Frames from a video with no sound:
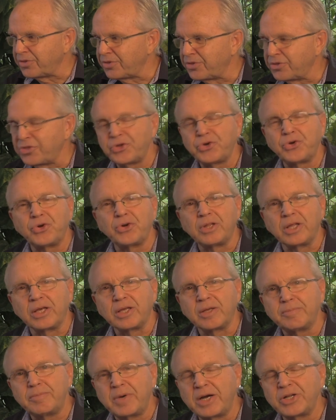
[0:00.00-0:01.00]

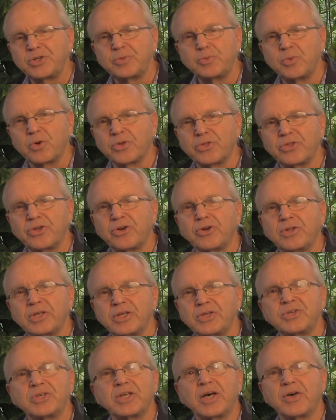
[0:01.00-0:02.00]
thoroughly, much more
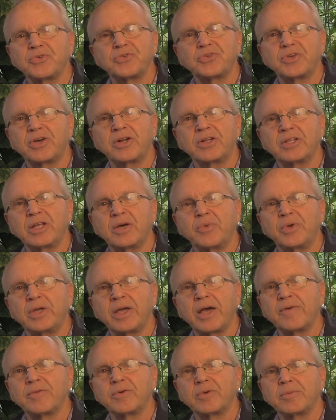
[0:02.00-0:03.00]
thoroughly self-centered than we
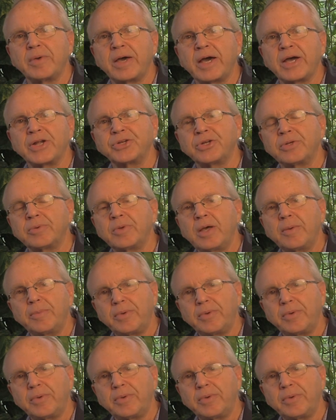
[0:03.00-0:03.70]
ever imagined.